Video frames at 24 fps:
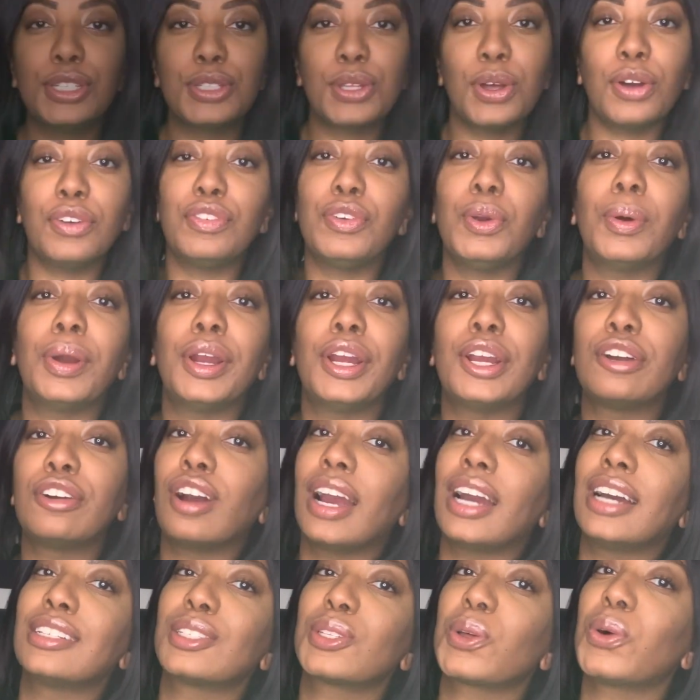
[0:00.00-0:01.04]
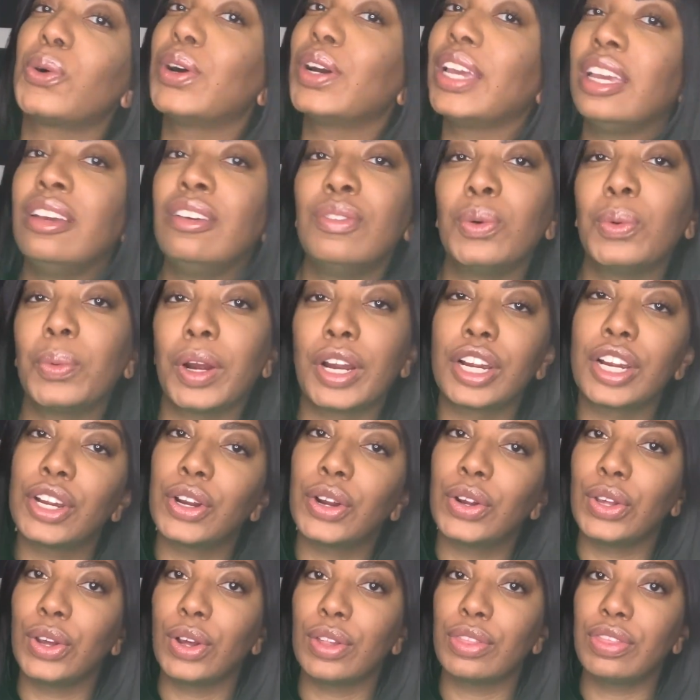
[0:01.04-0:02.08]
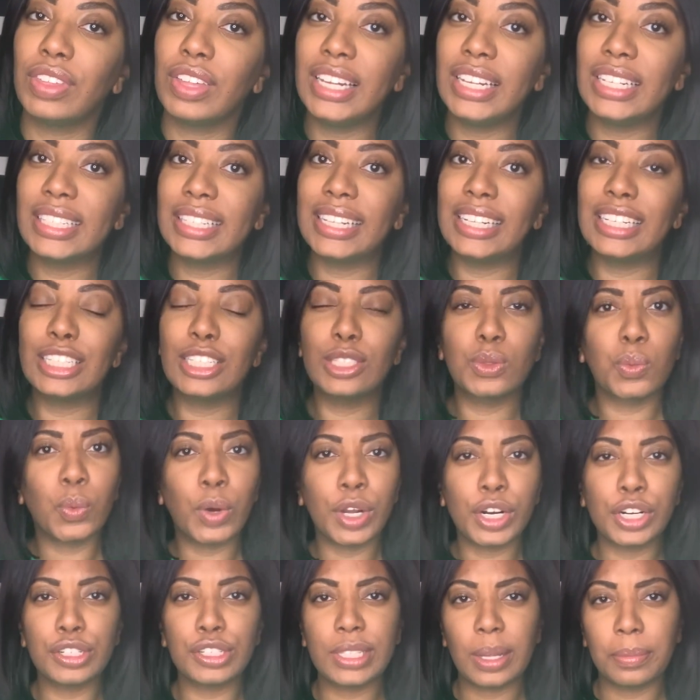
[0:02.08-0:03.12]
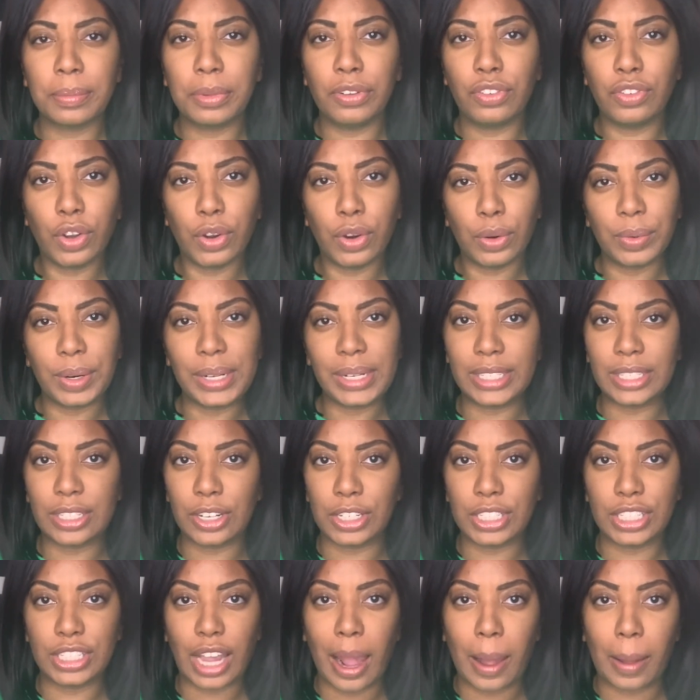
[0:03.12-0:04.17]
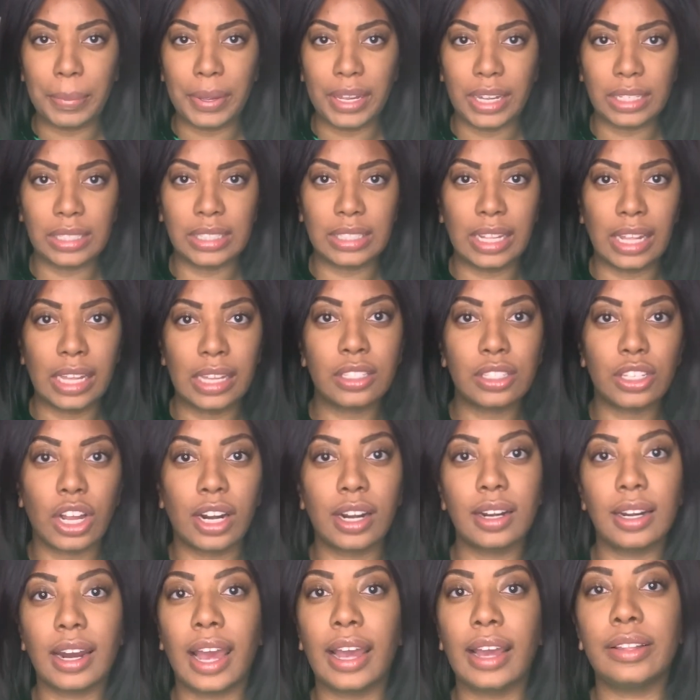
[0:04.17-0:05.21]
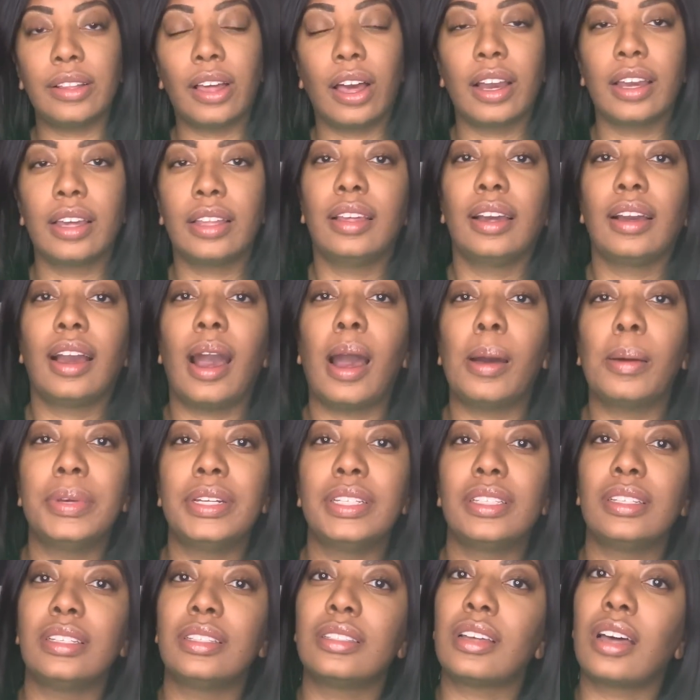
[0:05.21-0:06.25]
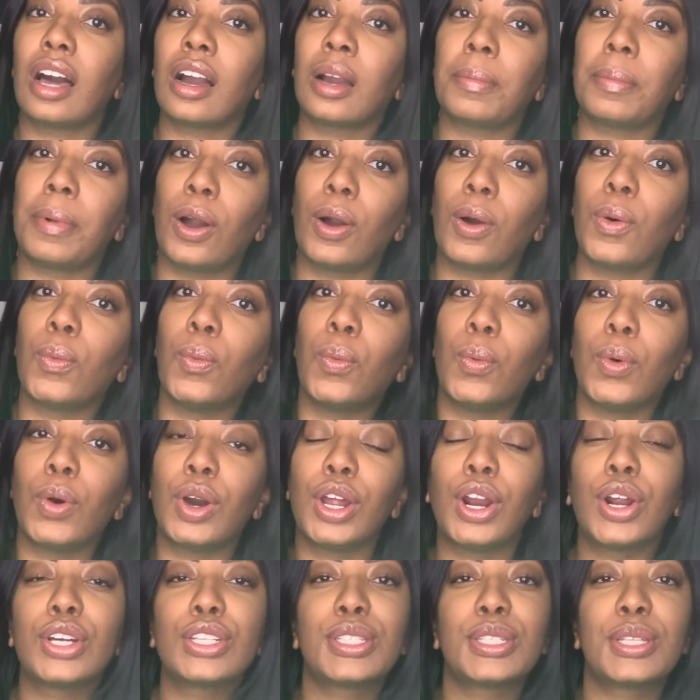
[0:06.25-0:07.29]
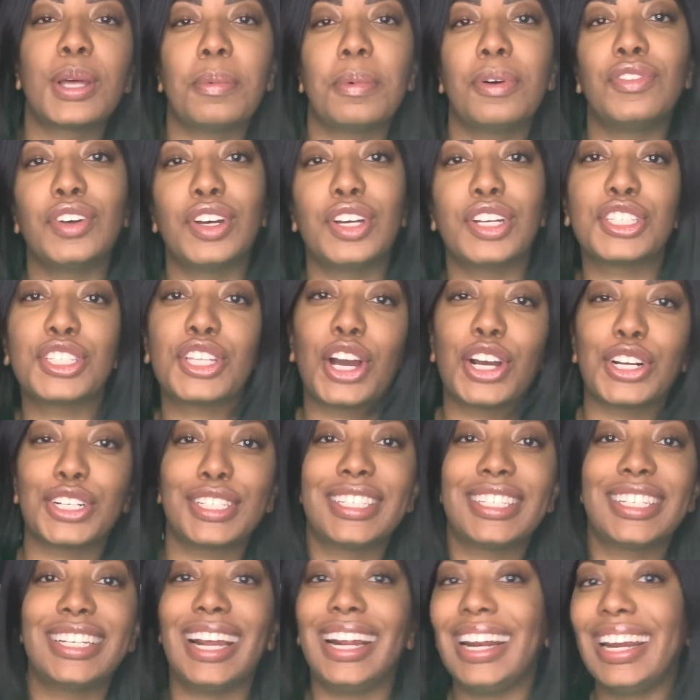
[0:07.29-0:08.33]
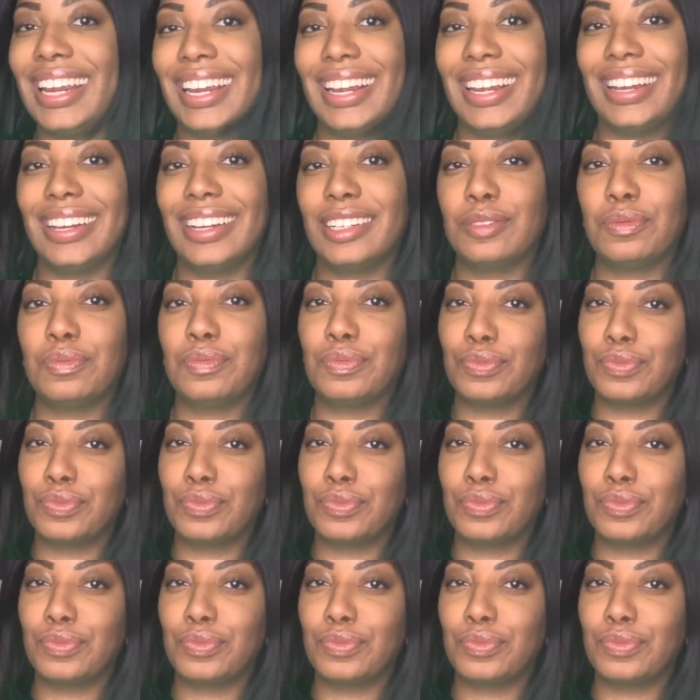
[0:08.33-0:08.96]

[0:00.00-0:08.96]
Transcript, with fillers: So if you are in grad school, even working on your thesis, what are some of your research topics? Let's start a dialogue in the comments and talk about what some of us are studying.